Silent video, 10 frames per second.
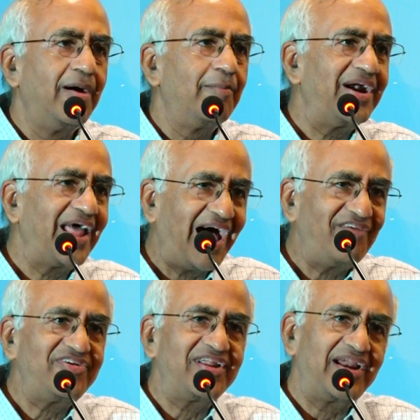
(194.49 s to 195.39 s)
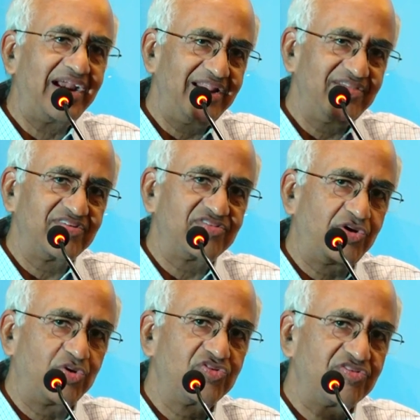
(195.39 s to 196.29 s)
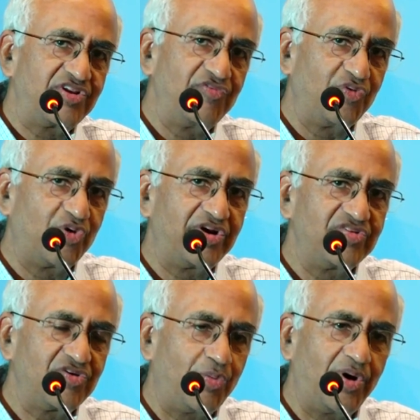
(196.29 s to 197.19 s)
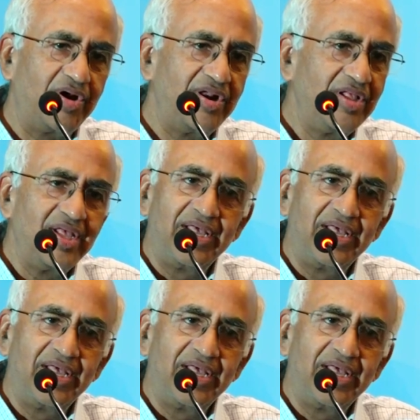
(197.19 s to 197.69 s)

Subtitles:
But after 1962, 64 and so on,